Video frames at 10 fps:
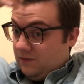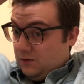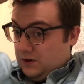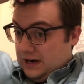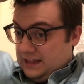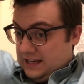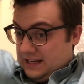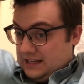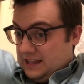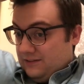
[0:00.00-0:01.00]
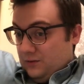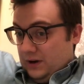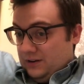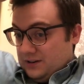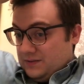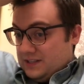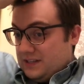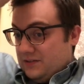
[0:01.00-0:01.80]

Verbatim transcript: for, I think I did that for White Christmas.